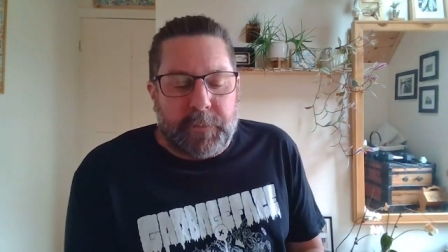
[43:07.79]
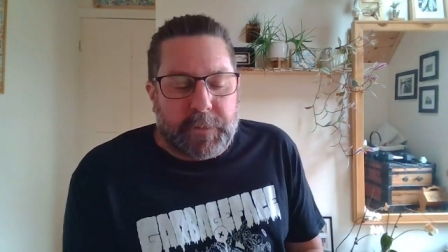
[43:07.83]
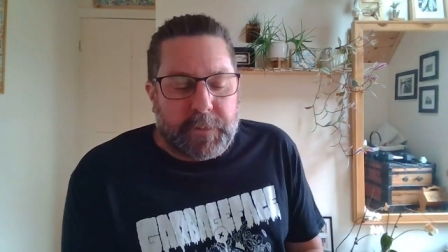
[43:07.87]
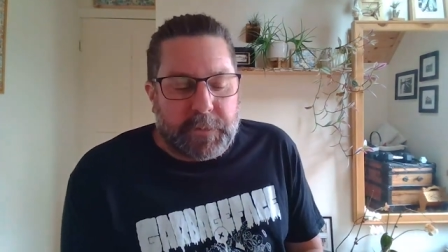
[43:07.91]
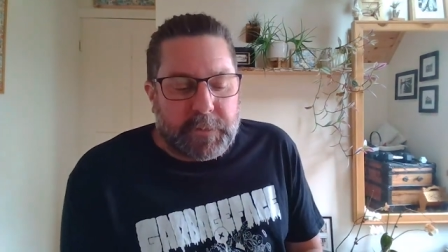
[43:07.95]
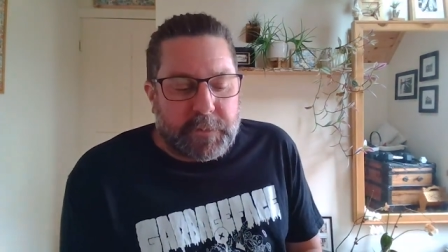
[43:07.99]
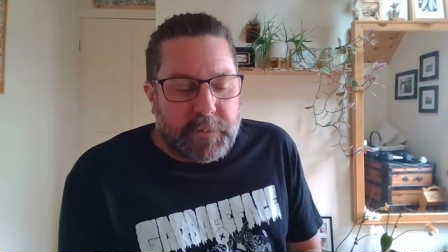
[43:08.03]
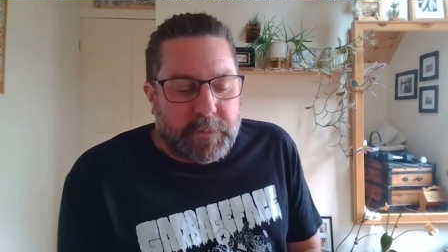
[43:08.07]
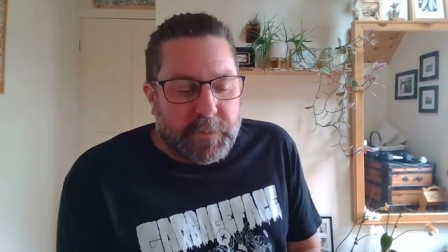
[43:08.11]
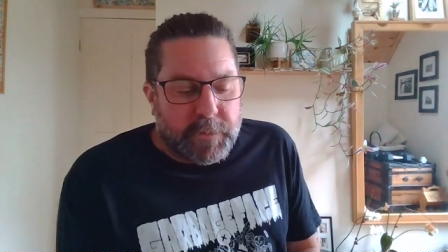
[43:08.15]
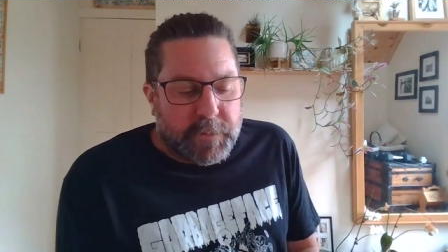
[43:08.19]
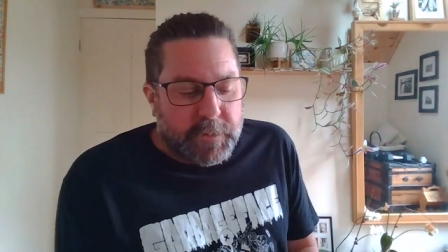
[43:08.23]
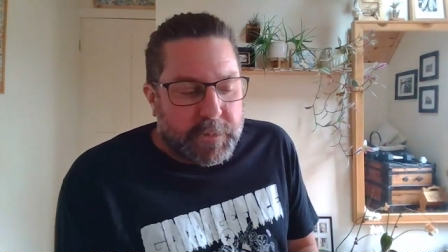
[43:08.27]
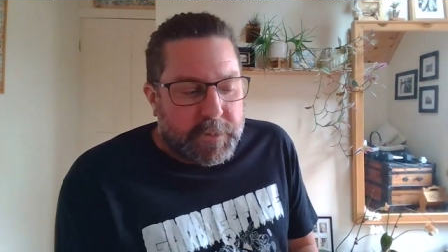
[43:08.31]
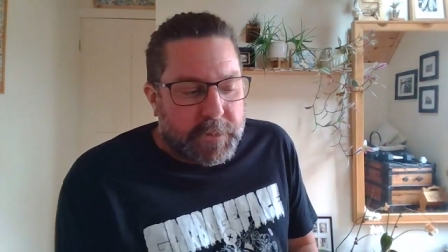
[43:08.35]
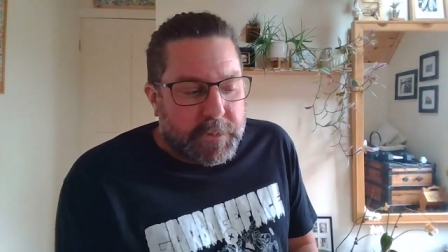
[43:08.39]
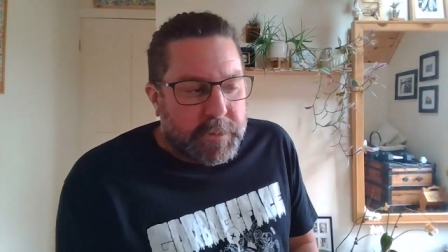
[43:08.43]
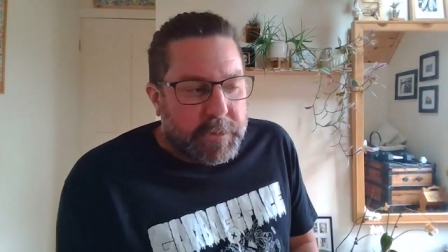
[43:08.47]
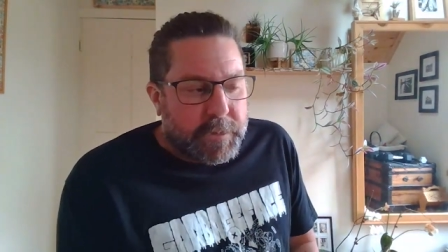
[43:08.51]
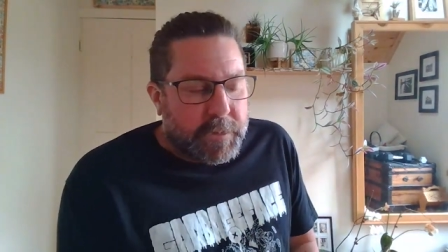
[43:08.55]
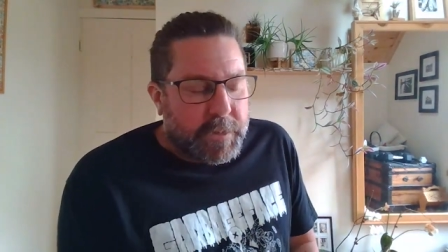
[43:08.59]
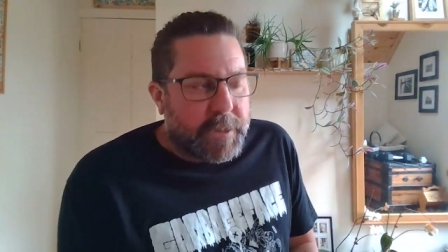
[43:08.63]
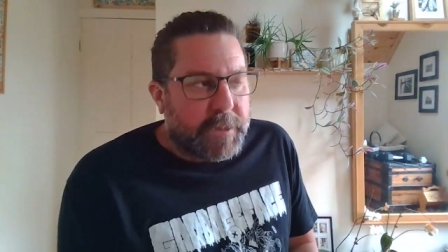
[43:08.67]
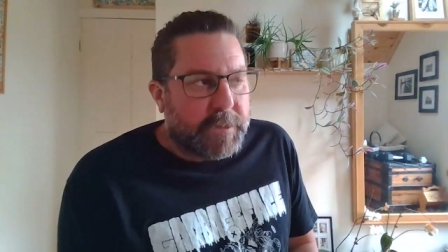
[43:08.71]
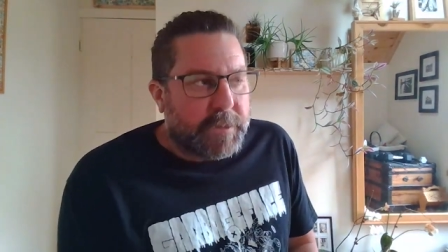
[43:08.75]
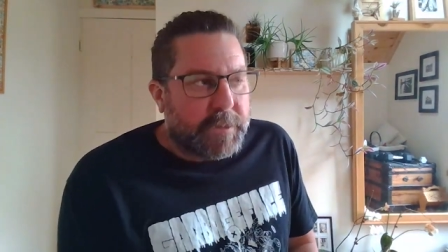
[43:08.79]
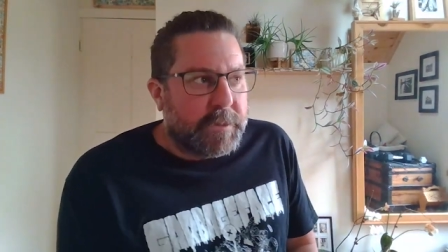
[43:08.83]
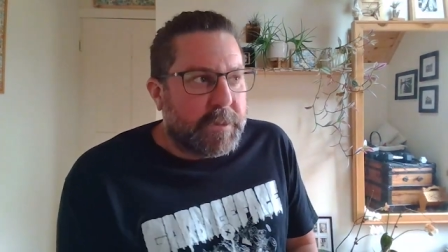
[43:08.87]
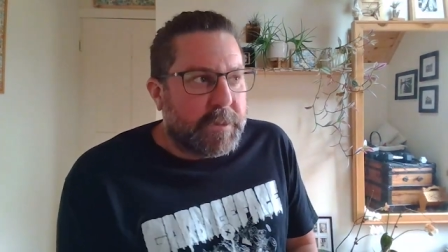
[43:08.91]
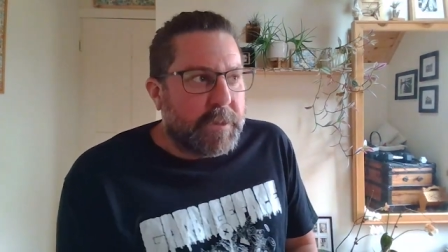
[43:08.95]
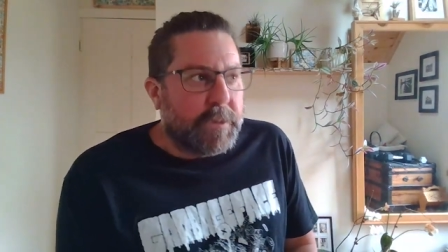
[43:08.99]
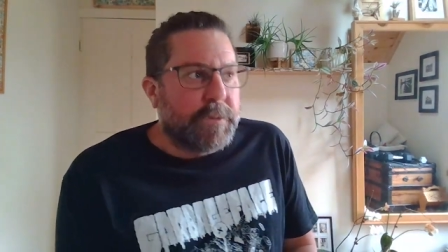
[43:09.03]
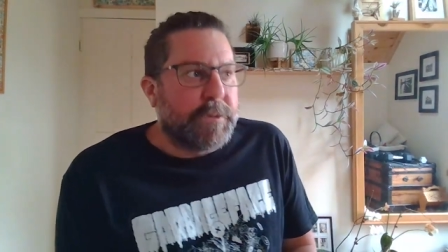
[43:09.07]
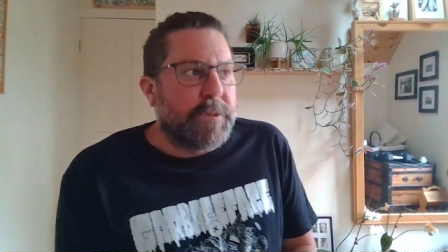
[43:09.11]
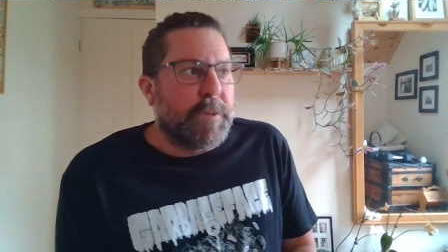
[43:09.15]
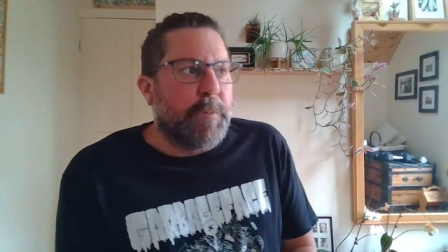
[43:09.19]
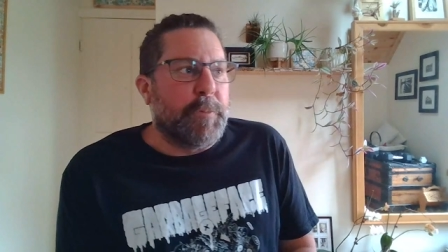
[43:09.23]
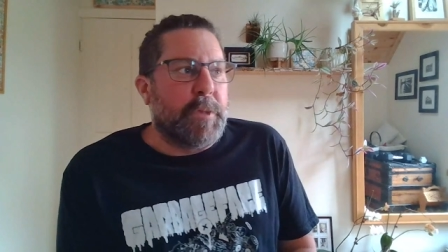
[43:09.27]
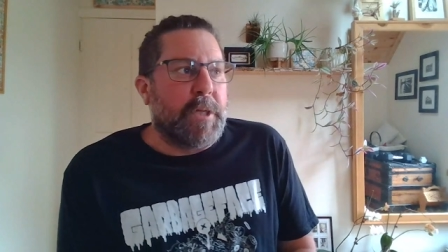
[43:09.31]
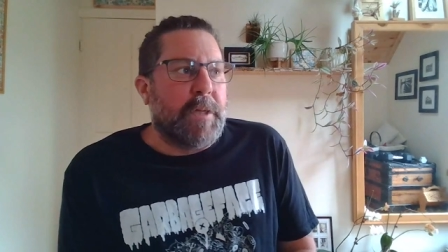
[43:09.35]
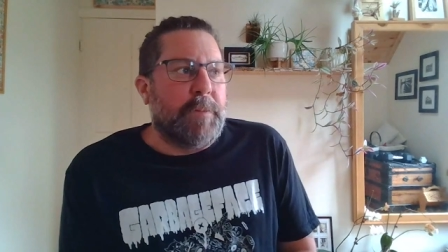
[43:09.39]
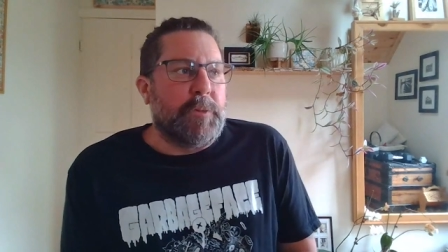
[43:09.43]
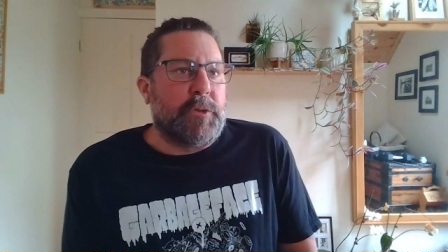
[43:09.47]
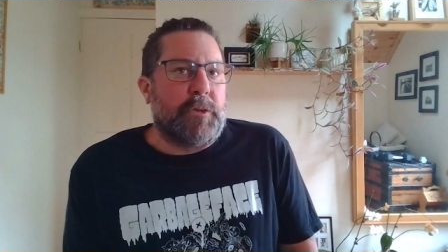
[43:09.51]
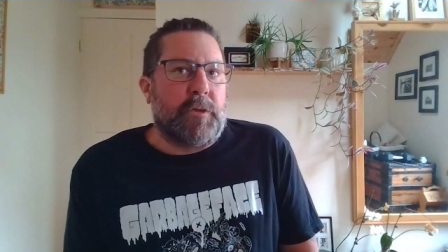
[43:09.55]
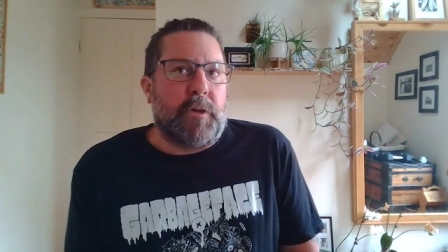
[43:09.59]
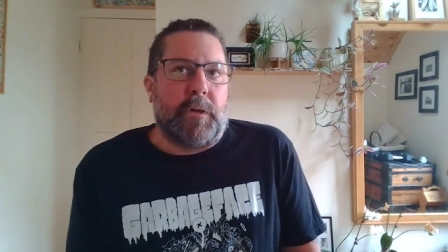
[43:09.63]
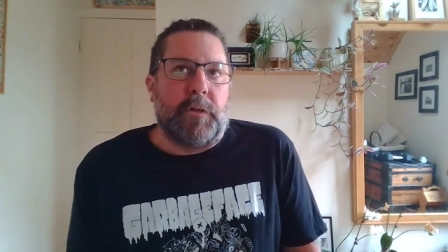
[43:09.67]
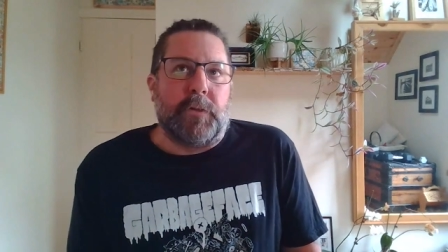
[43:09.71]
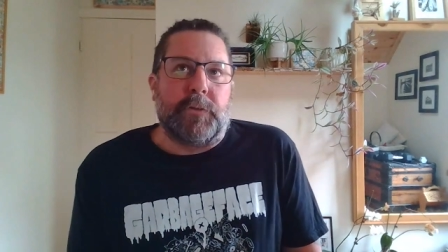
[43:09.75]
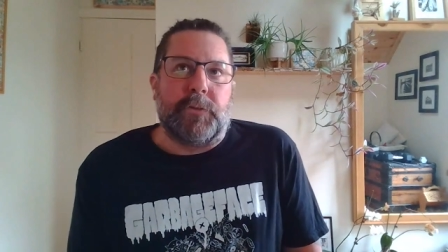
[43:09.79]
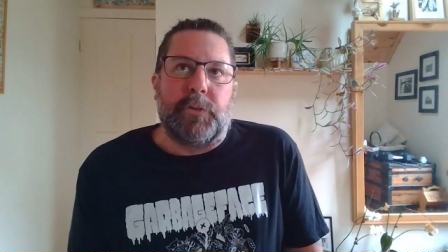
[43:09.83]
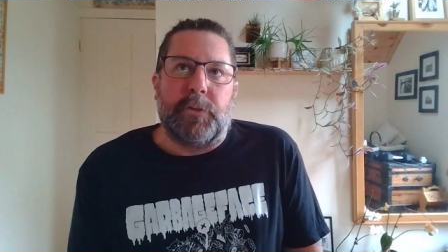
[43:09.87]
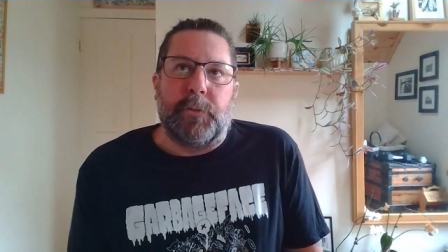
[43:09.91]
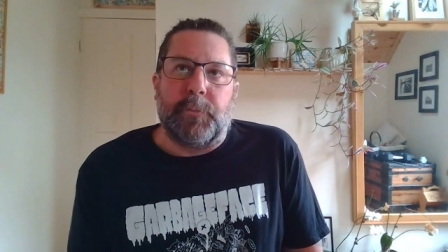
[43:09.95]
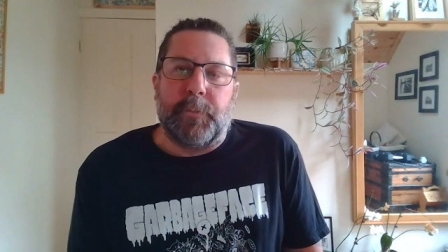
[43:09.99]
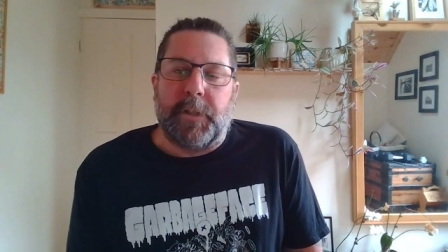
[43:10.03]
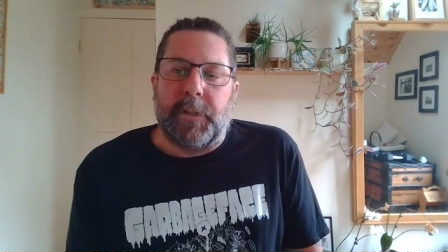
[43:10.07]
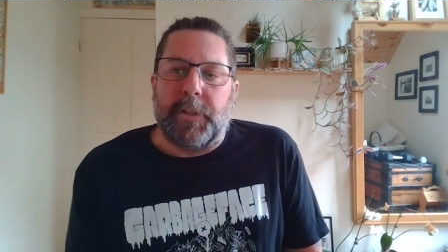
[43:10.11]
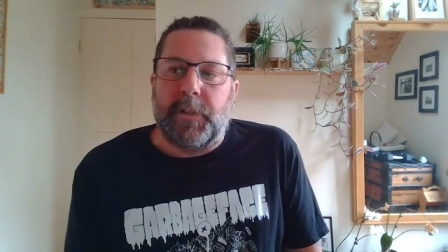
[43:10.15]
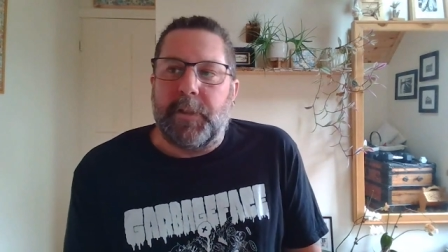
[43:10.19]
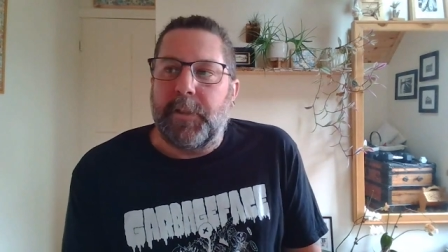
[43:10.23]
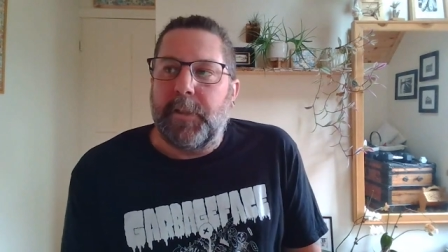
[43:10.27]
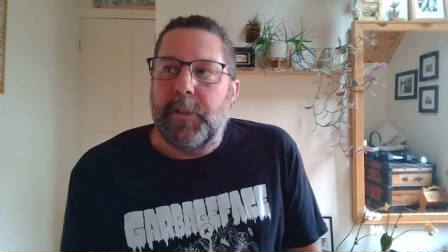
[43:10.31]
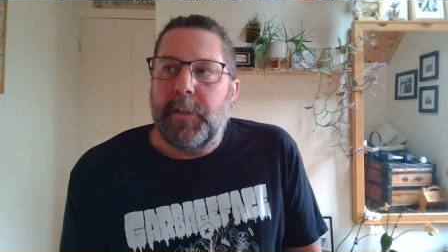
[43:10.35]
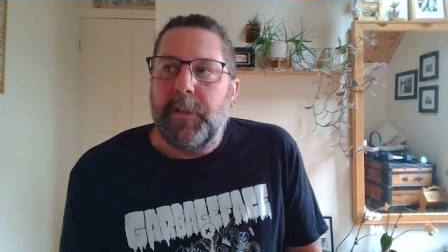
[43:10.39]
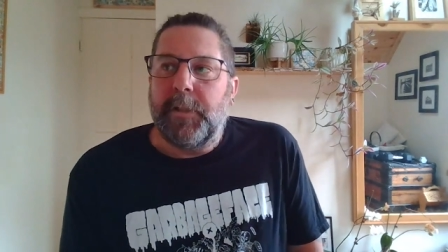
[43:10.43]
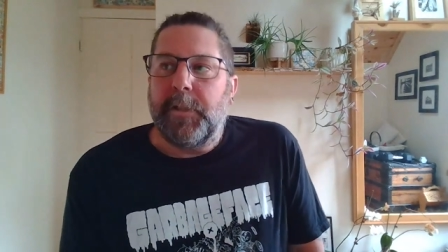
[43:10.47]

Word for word: It, and I still sometimes struggle to, but